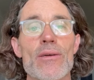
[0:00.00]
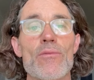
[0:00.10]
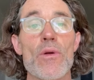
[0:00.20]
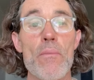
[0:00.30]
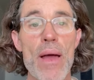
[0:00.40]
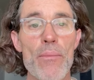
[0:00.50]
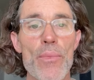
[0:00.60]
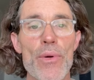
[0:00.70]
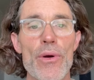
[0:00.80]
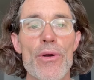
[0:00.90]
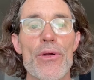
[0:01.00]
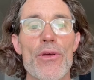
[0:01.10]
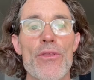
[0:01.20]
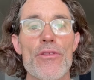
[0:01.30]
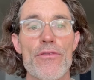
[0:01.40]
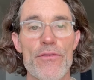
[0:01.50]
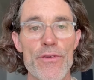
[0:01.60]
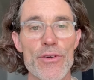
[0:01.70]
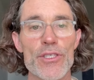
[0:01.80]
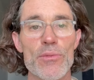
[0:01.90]
remember the
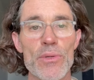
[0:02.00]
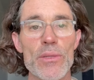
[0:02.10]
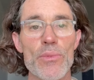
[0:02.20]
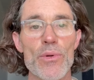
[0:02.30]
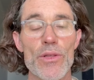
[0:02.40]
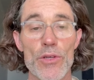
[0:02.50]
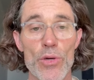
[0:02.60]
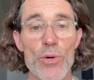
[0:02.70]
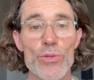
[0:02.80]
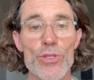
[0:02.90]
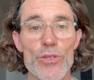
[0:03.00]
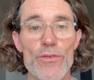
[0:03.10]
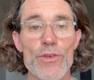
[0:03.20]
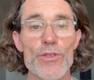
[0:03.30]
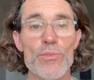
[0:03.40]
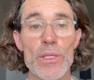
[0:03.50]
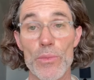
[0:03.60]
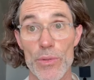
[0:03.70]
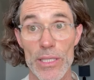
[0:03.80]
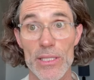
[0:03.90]
first people and the culture of those
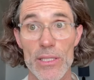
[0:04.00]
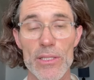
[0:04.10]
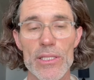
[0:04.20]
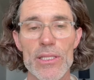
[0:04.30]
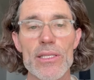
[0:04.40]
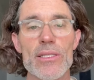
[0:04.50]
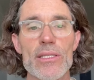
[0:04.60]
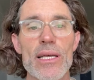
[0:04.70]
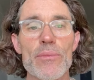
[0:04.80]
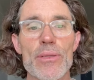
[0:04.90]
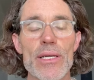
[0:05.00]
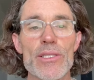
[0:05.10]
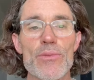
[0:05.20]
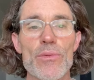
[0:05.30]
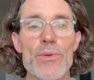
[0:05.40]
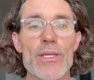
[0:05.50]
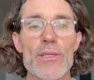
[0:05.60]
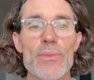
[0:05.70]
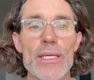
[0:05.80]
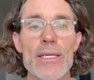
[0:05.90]
people that still exist in that place where we're gonna
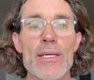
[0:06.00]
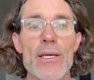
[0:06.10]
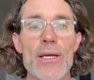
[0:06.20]
be,